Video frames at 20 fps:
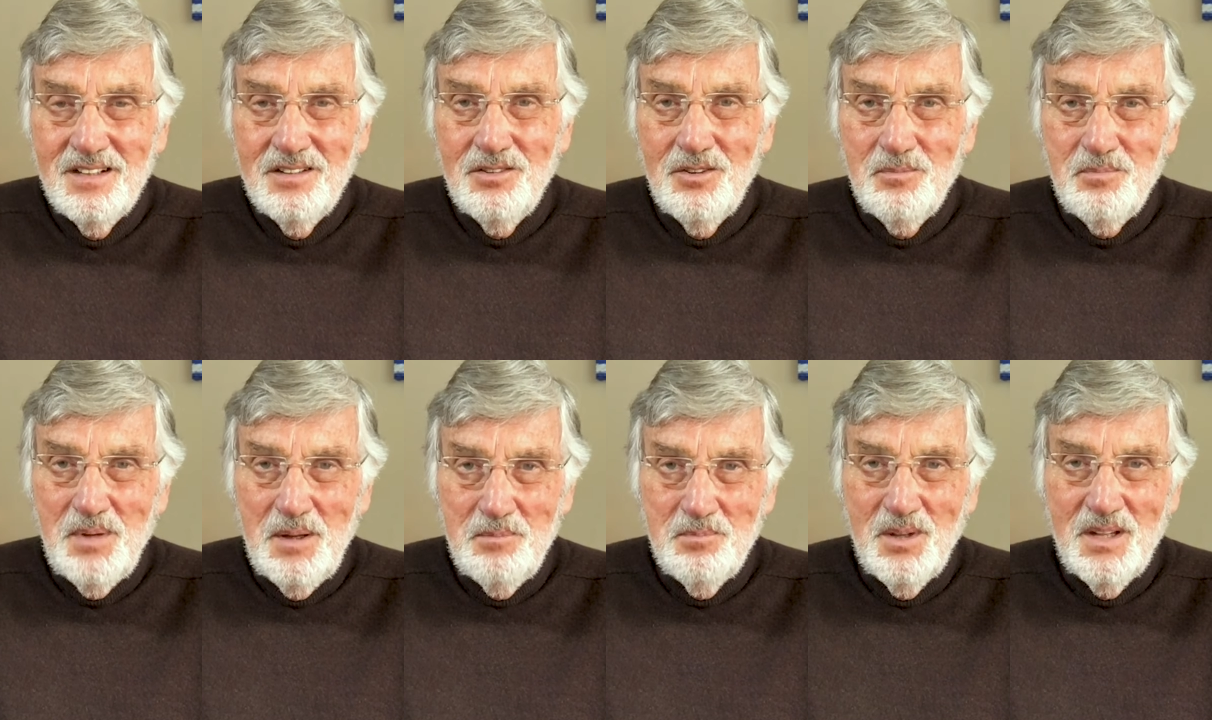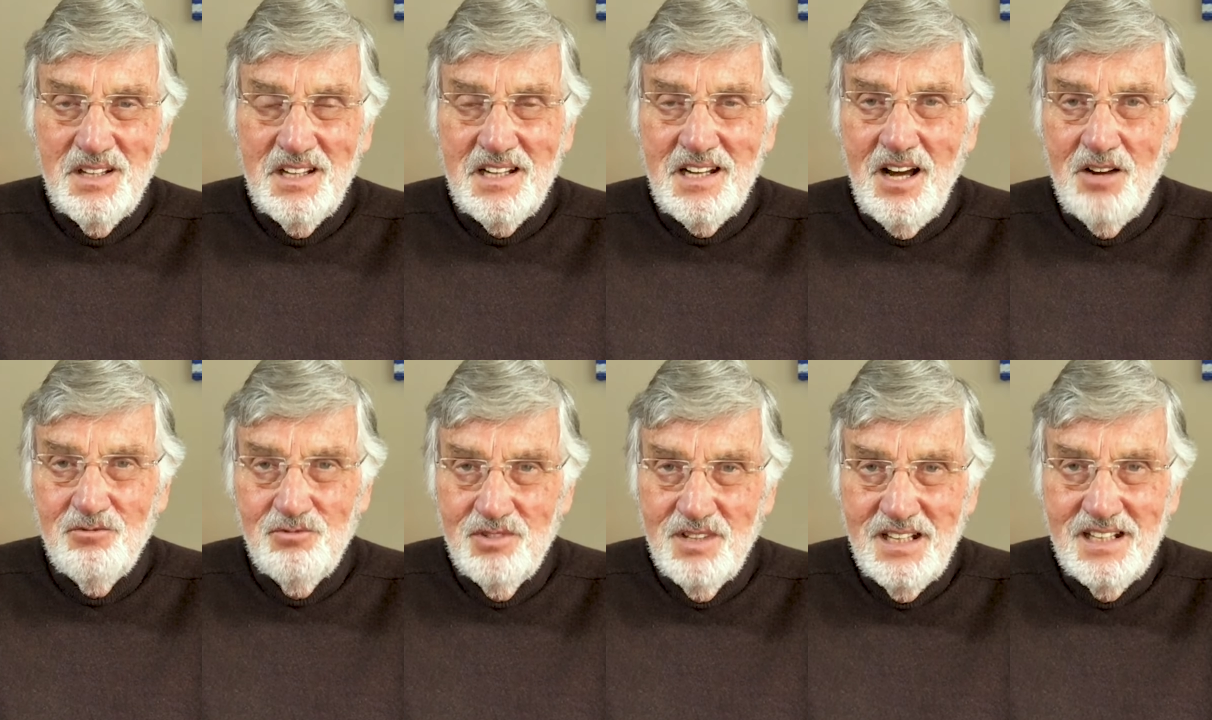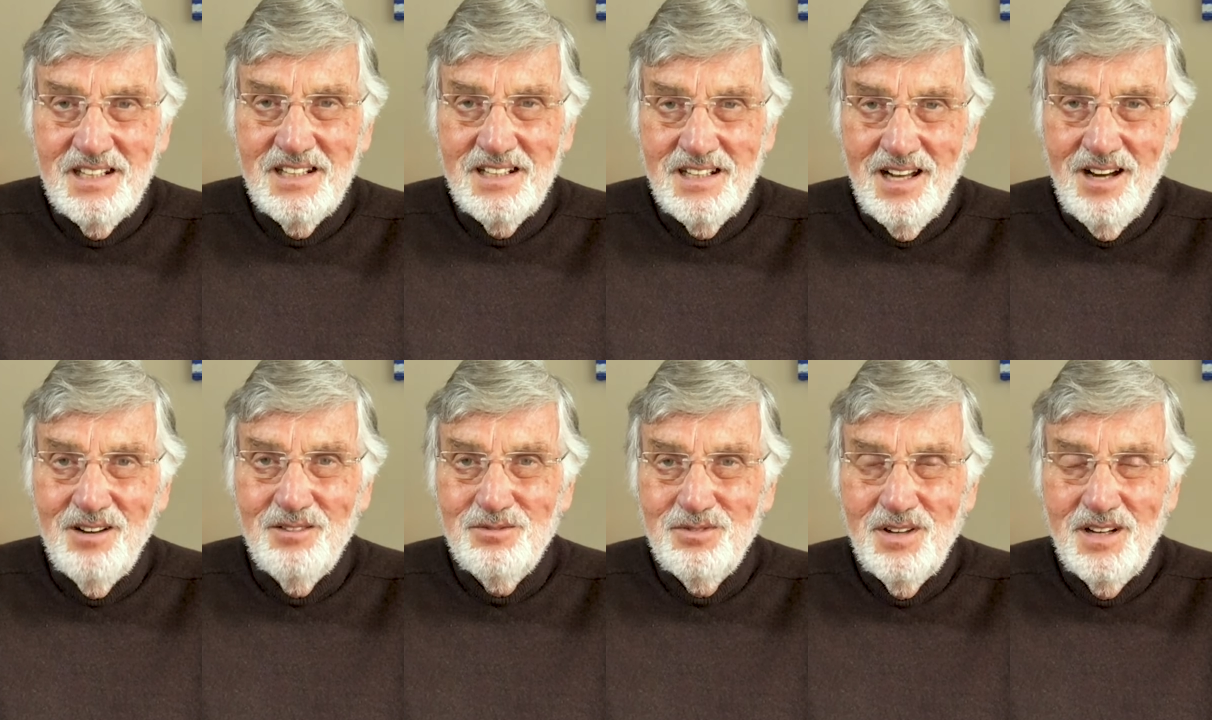for people that I really
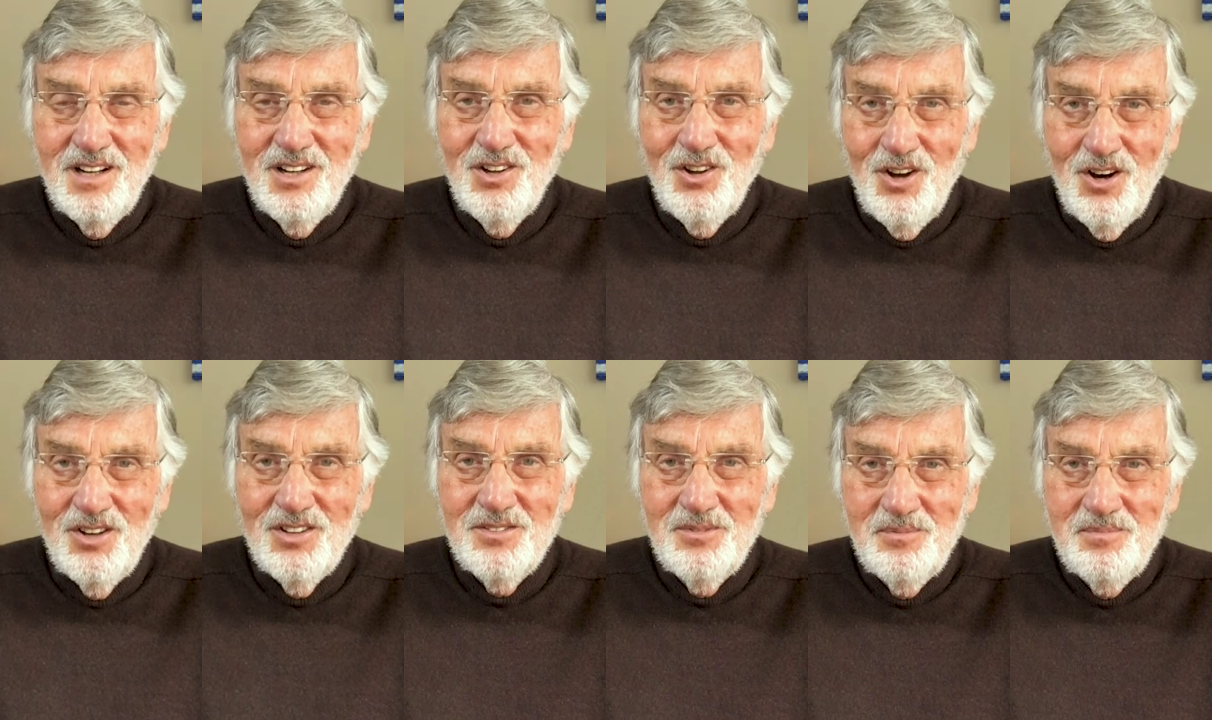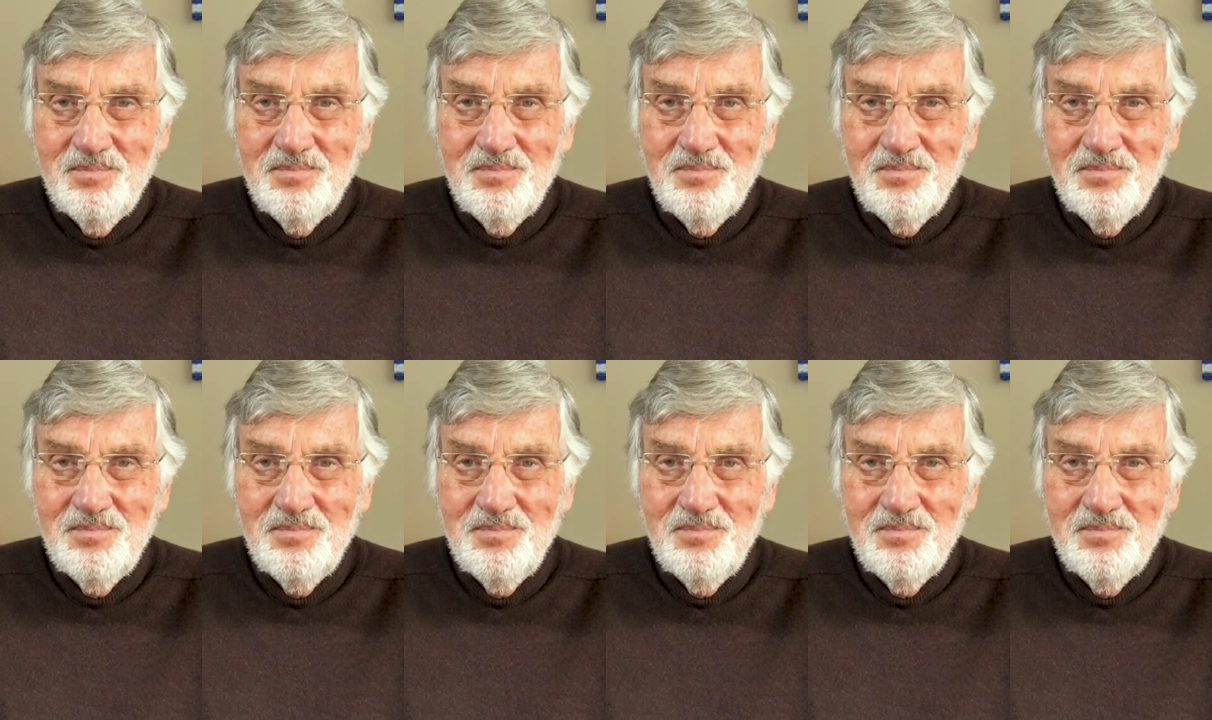love a lot.